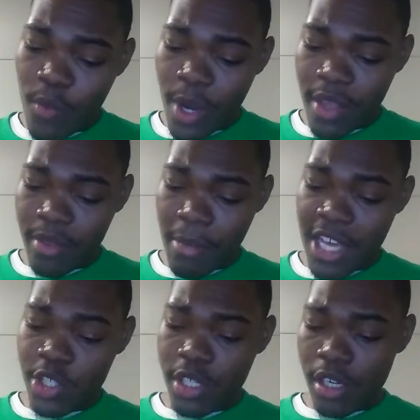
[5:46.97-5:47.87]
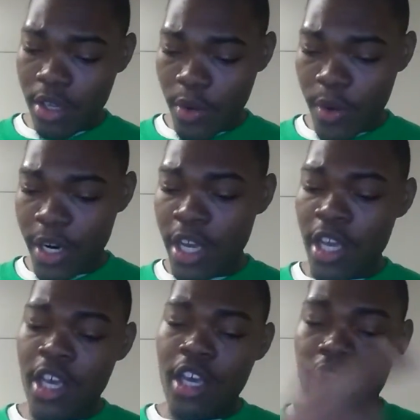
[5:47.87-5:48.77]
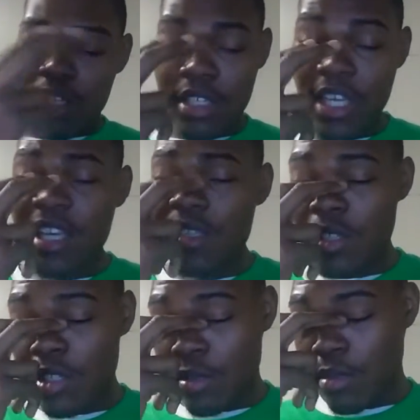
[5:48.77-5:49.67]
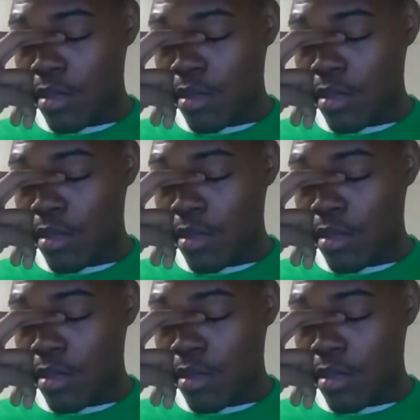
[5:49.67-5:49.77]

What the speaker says: with Major Galore. This,